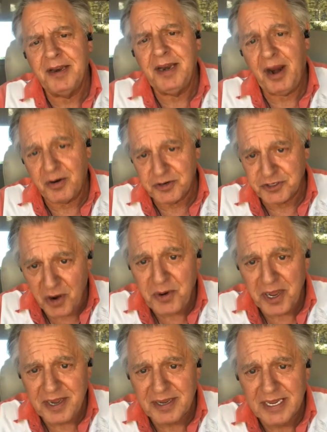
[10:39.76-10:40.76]

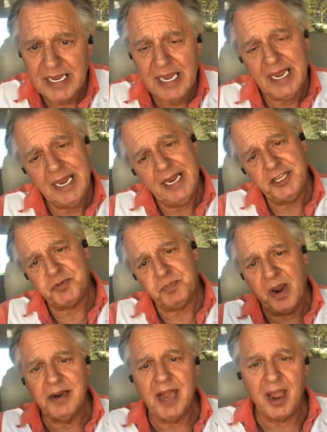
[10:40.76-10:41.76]
Arizona, it
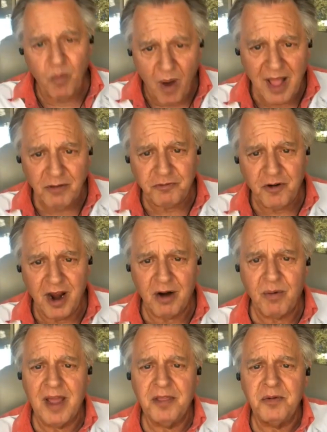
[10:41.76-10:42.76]
spread like wildfire
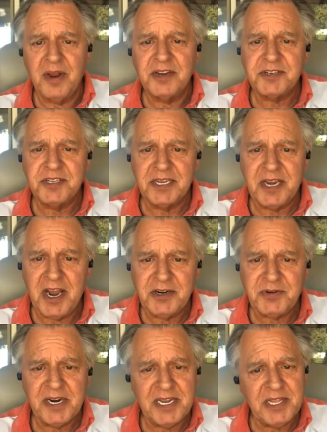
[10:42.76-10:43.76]
around the rest of the country.